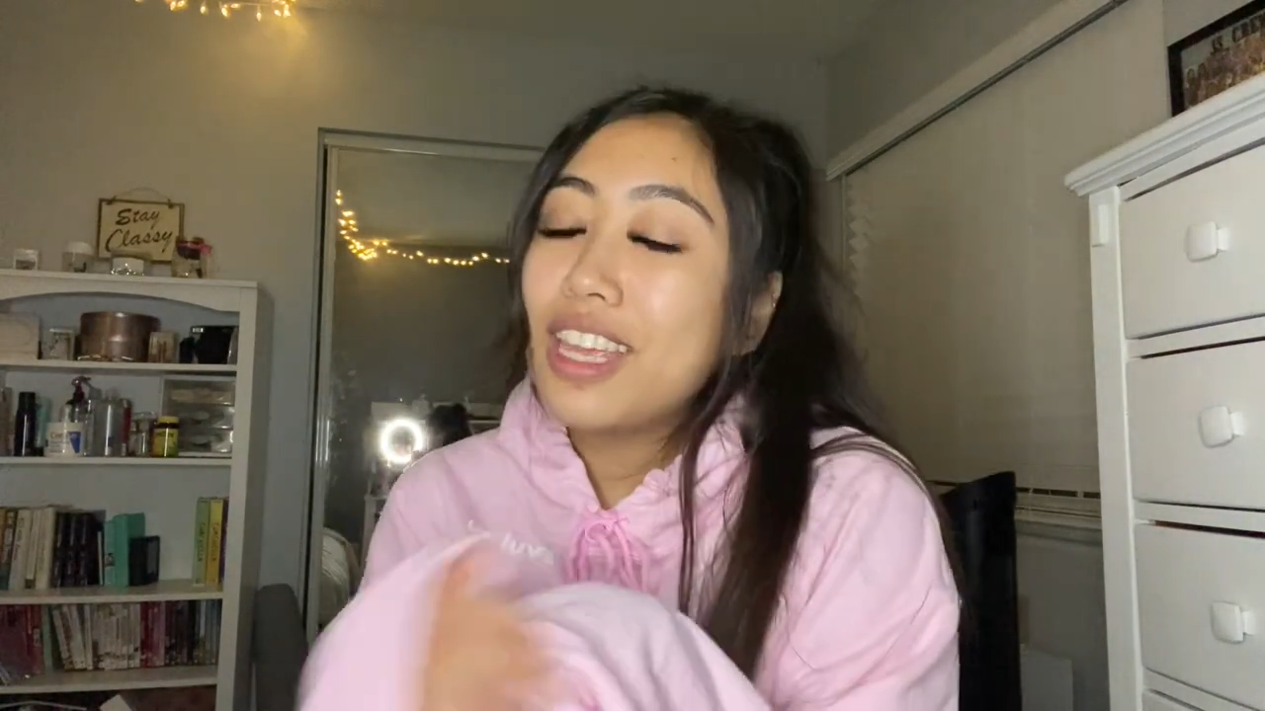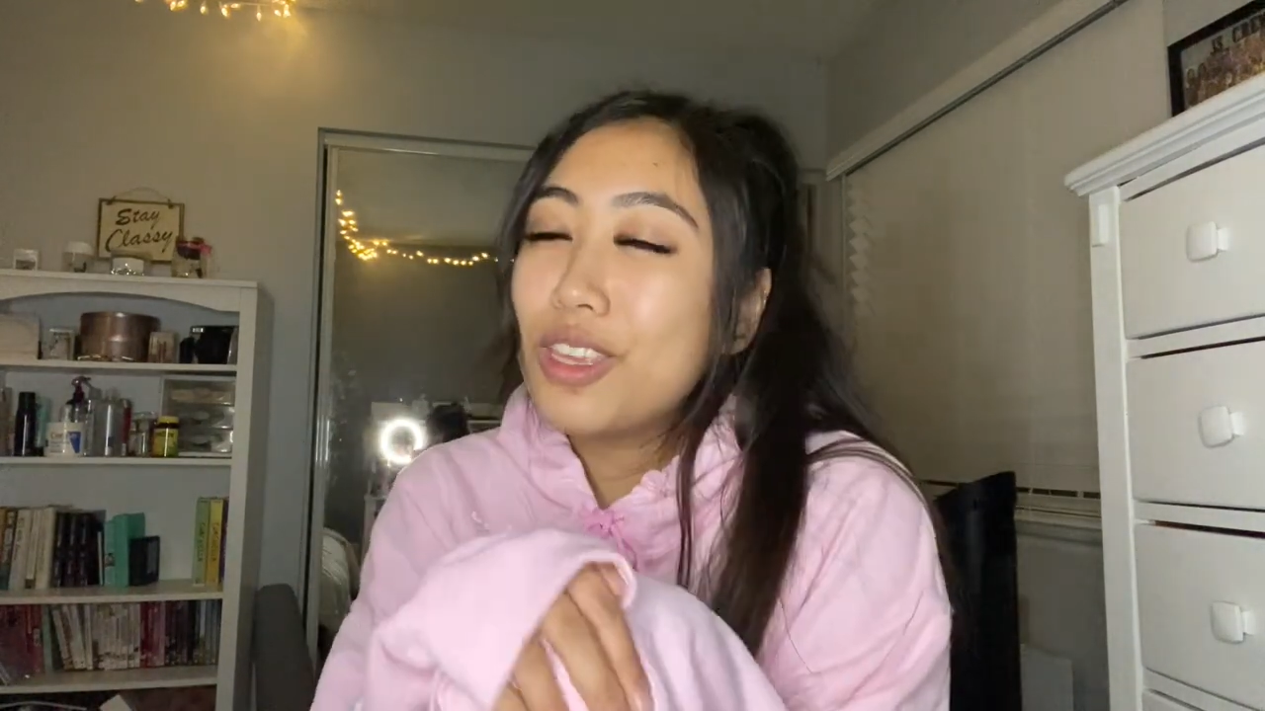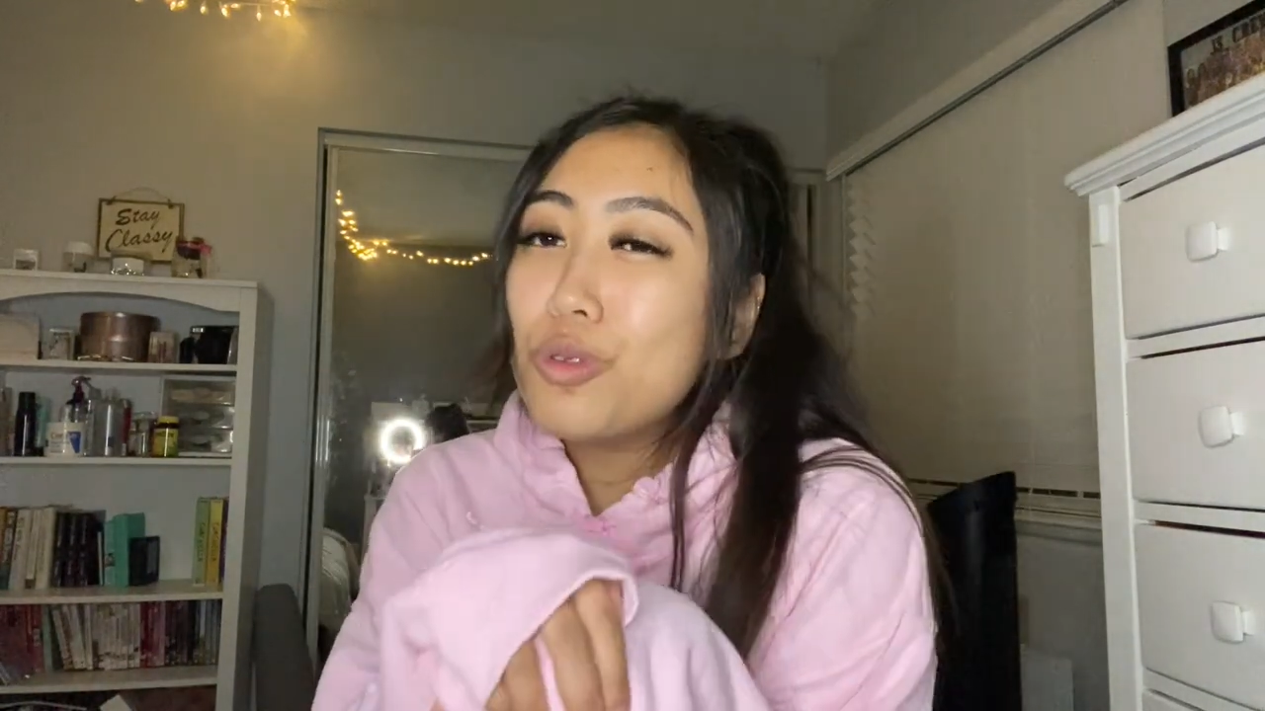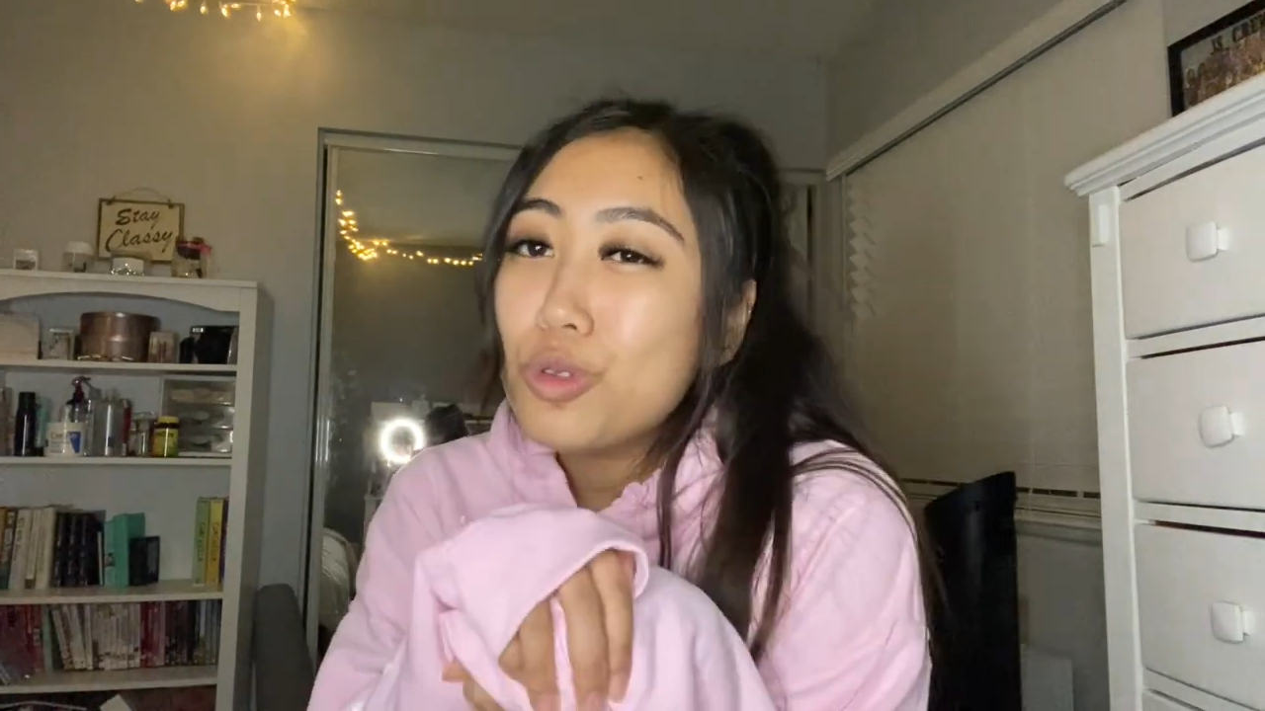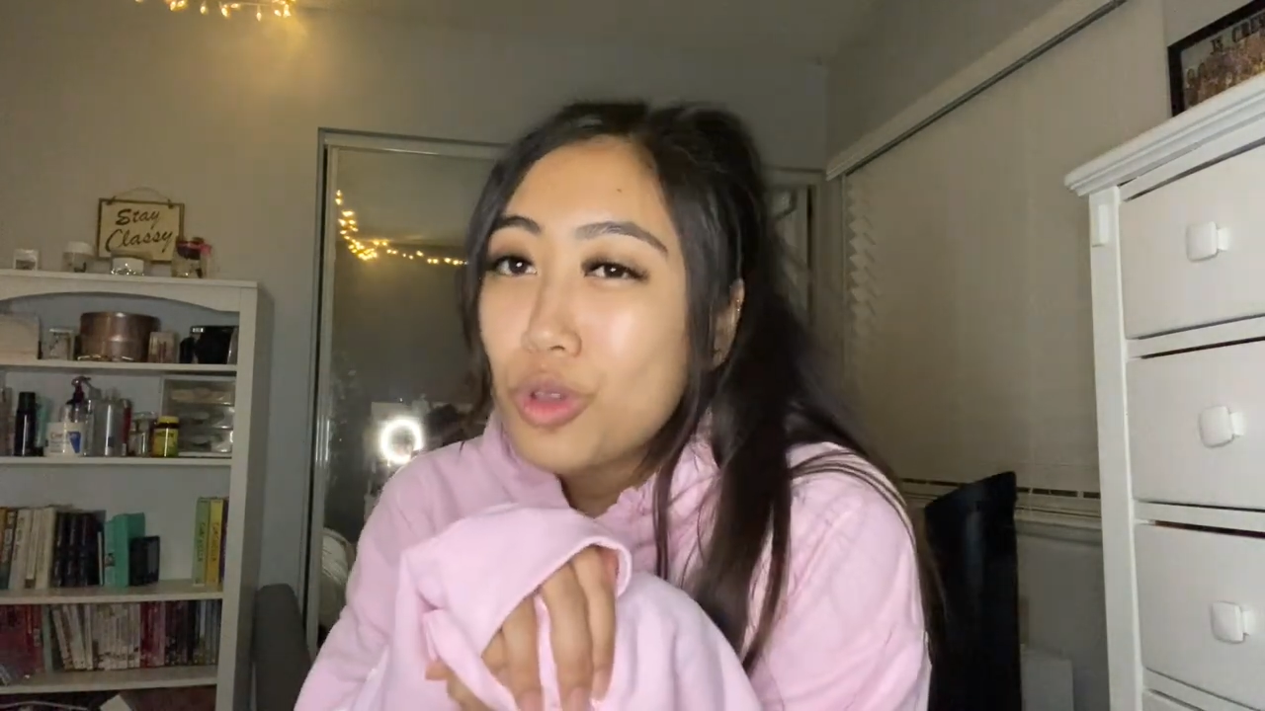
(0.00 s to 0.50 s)

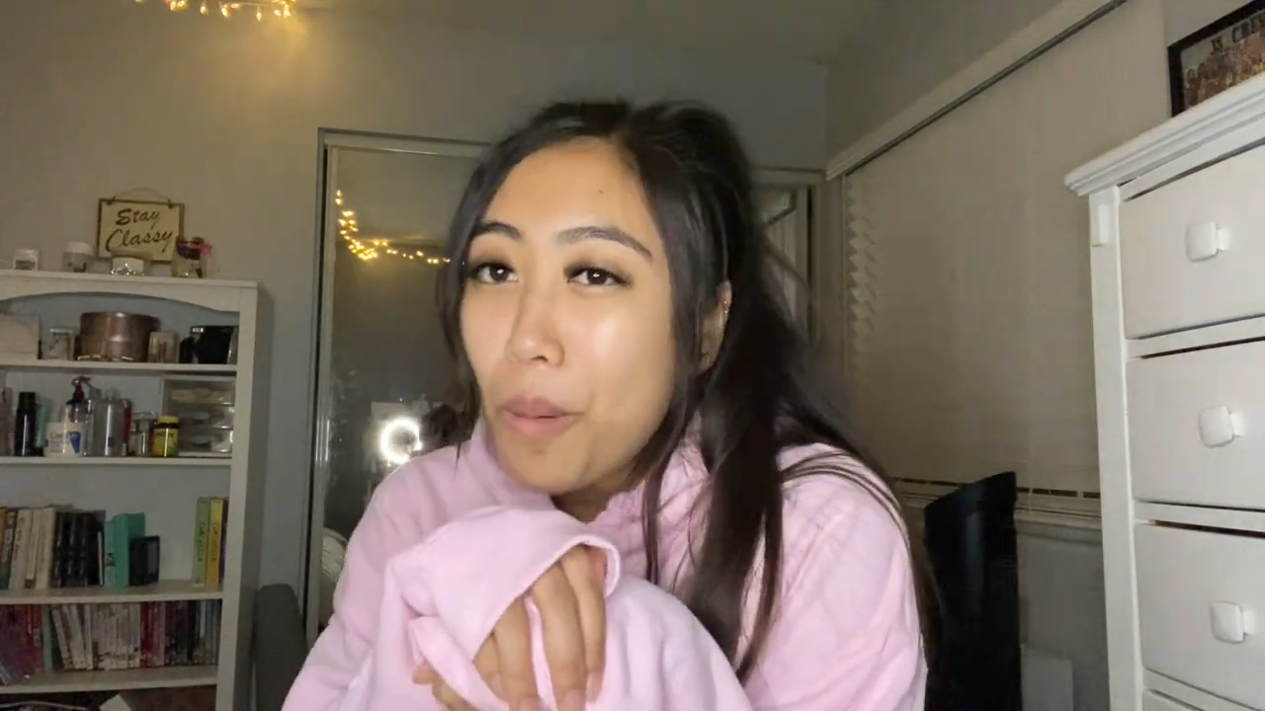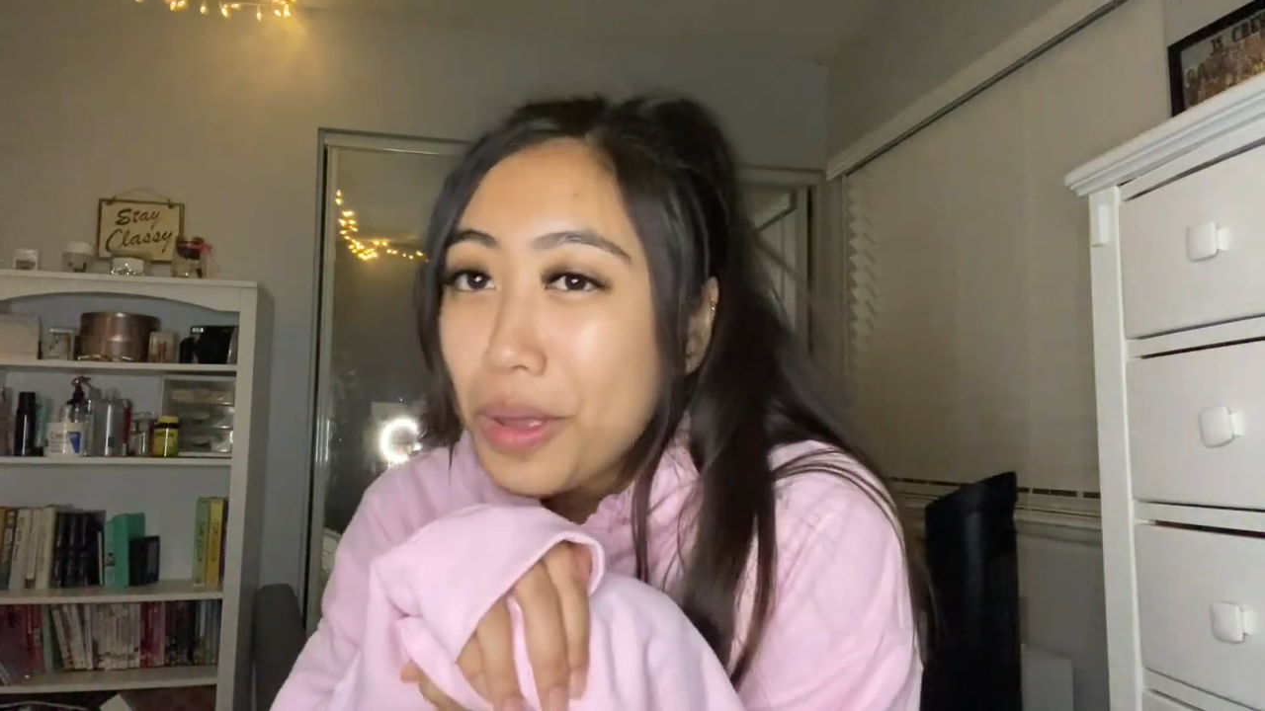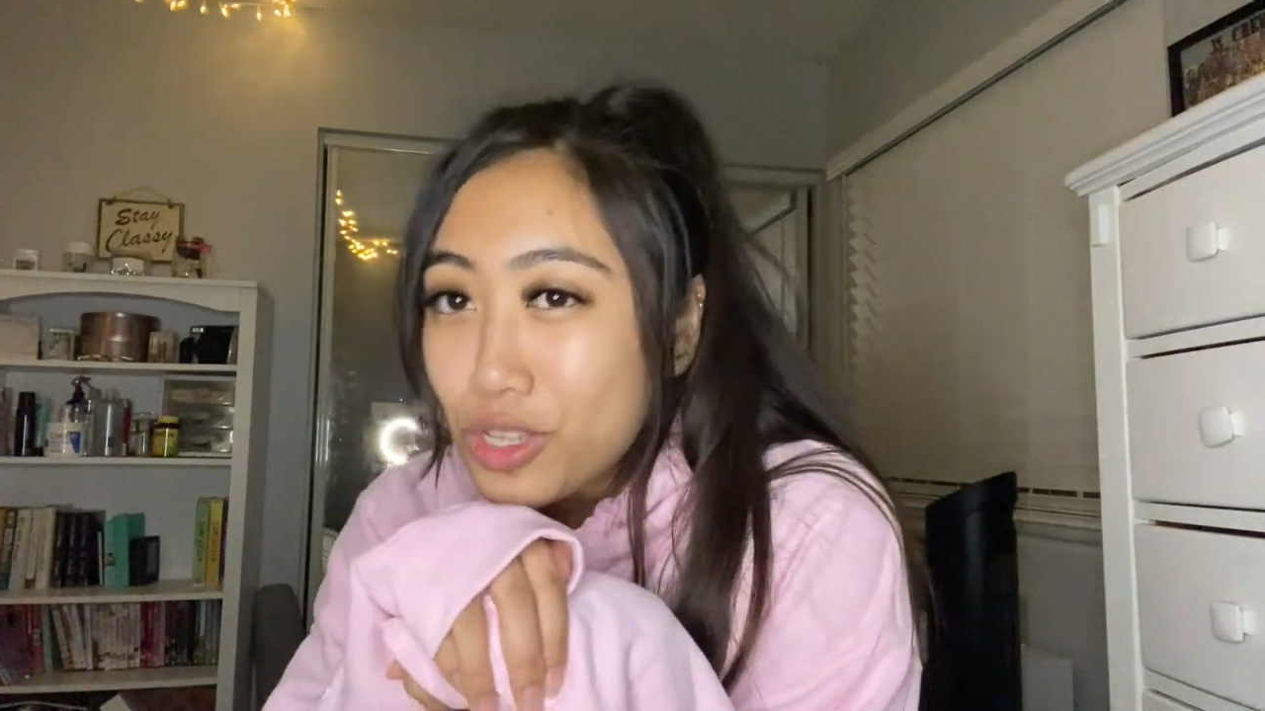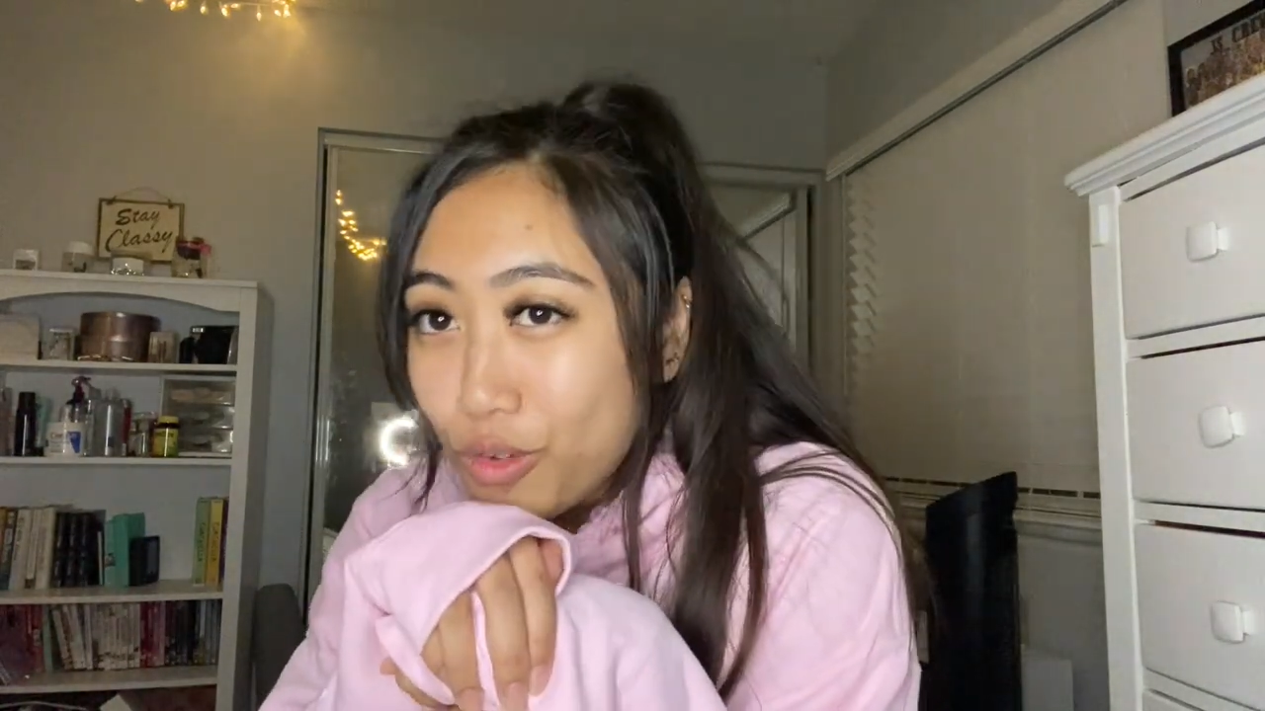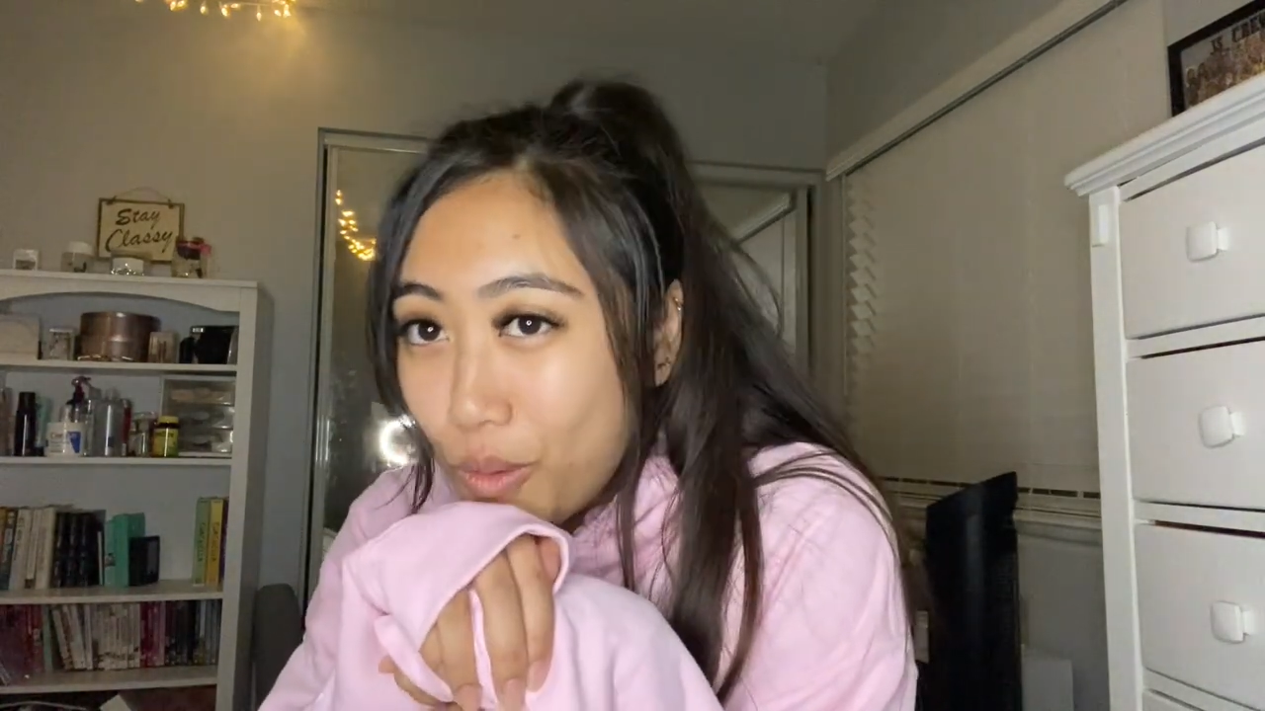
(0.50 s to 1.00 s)
Thank you so
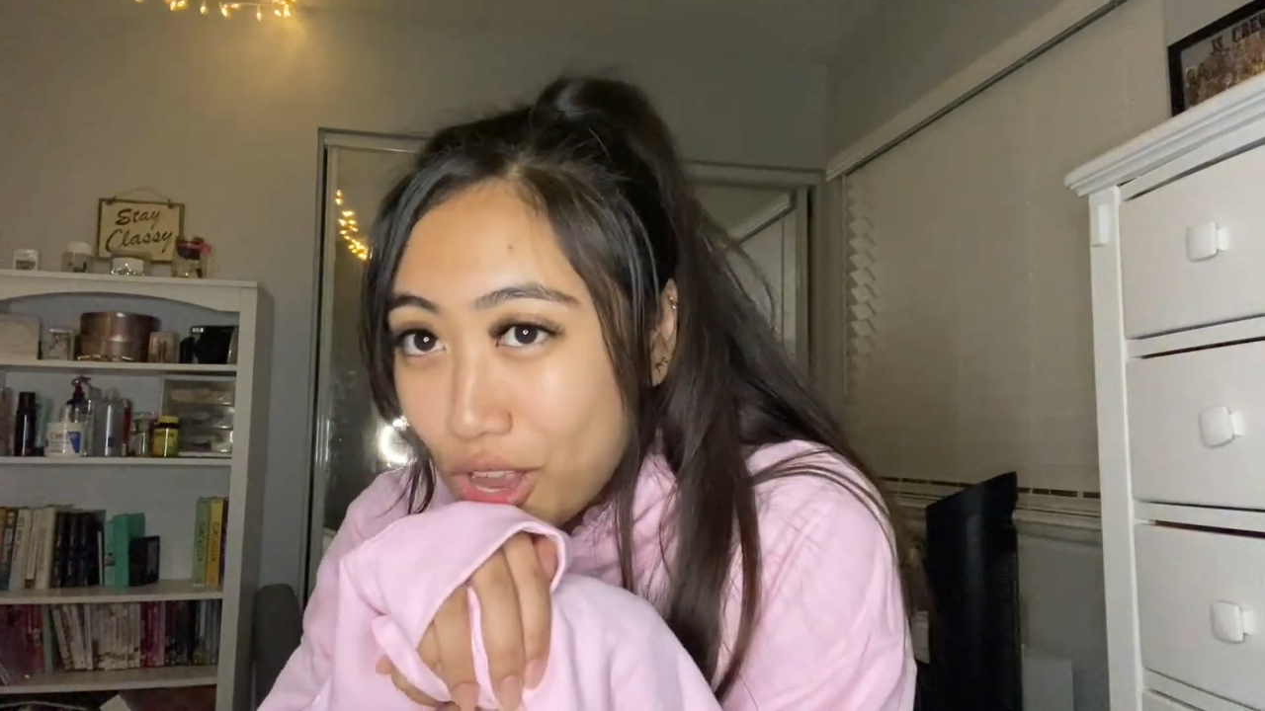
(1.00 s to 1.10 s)
much for